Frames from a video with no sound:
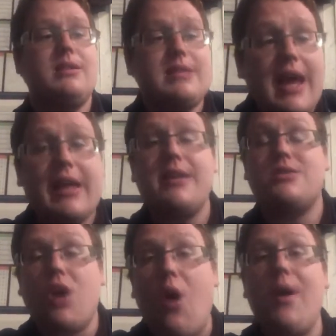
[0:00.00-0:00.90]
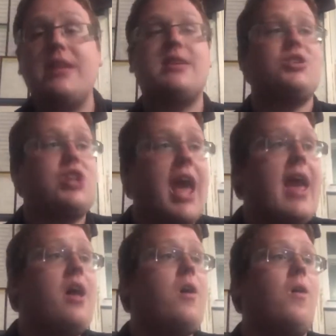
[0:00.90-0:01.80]
Dick is going to
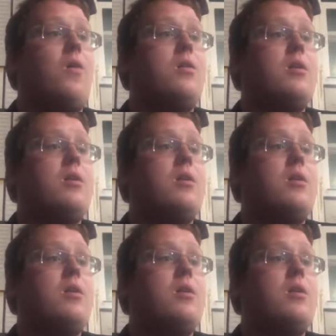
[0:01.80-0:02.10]
jail.